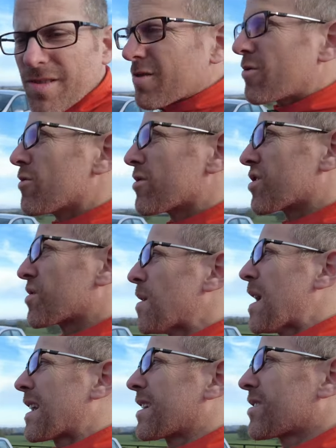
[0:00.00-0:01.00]
is a cool little
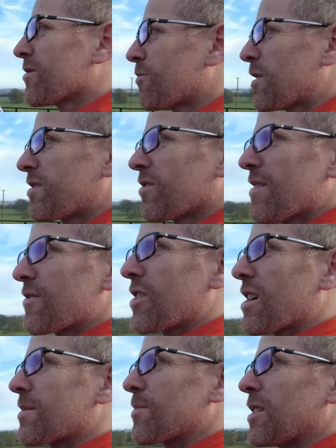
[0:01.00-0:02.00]
spot. I still, we still haven't
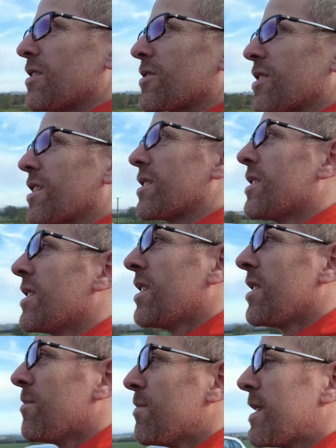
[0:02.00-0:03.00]
gone up the hill yet,
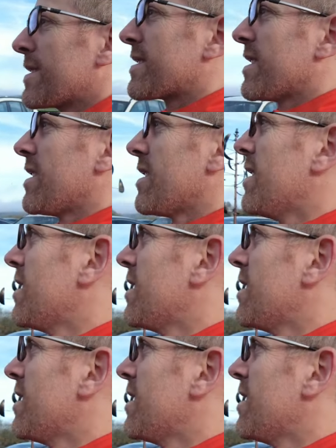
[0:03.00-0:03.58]
but uh,